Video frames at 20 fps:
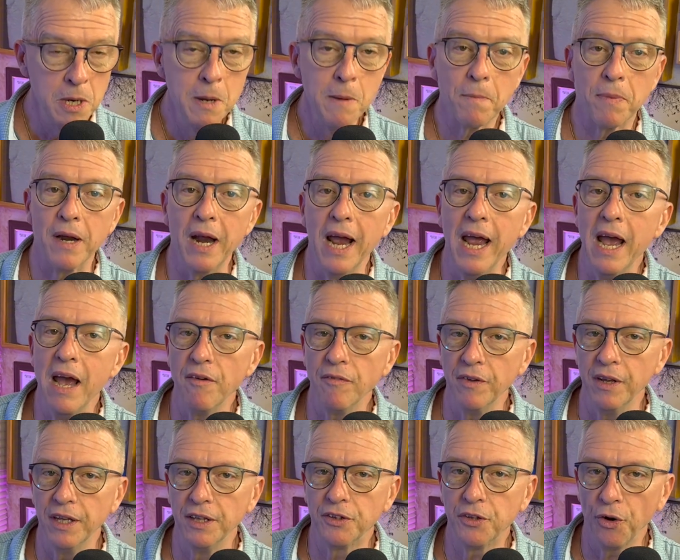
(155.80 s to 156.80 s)
But I have
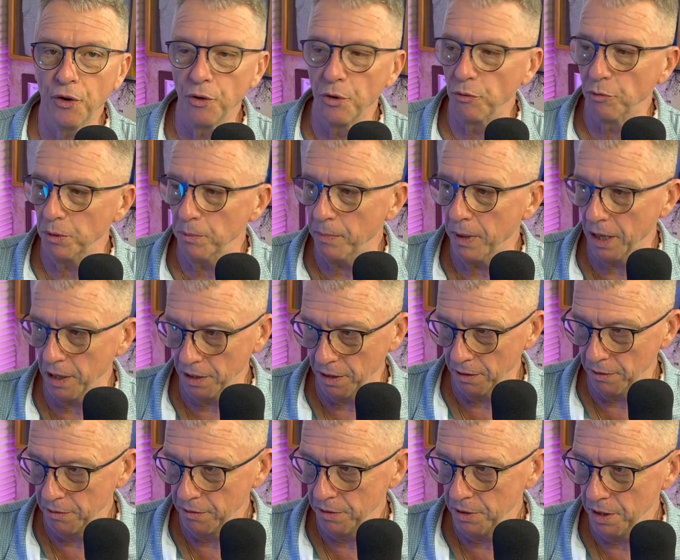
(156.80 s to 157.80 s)
internal rebellion.